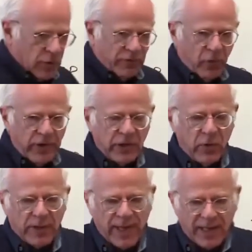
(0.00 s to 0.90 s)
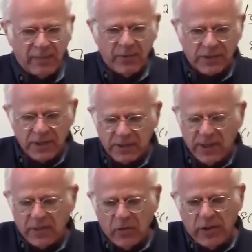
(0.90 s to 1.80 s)
to avoid going out of business,
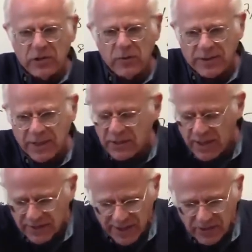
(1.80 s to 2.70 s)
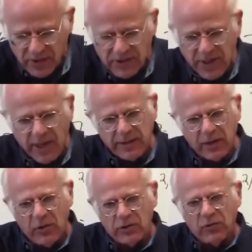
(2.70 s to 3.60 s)
they're going to, as I, as I just said,
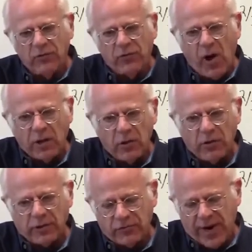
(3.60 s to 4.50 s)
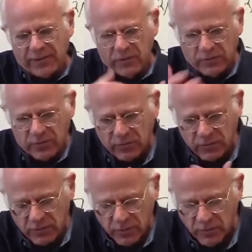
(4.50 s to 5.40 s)
they're going to follow or try to,
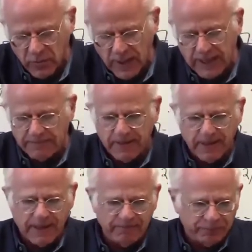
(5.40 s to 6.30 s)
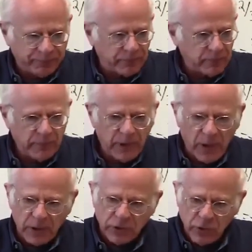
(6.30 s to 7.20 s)
to, to uh, uh,
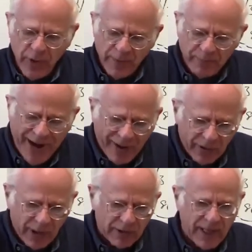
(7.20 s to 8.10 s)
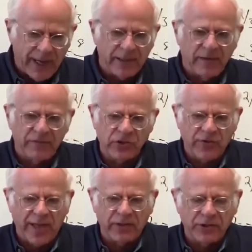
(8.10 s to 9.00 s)
do a parallel kind of
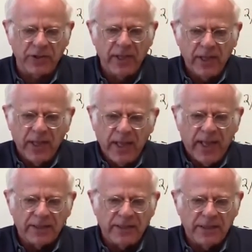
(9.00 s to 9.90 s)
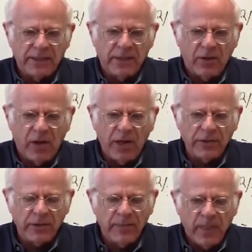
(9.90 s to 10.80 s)
strategy as did
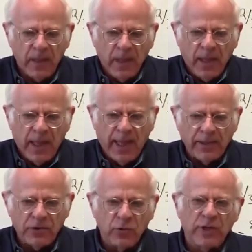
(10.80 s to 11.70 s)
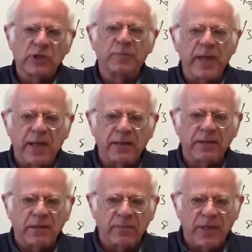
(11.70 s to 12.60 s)
Honda, and to
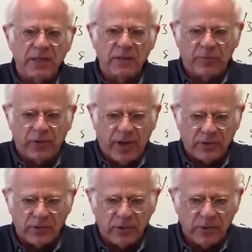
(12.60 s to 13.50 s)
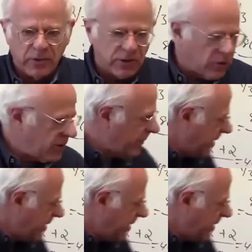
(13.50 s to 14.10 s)
expand the means of production. So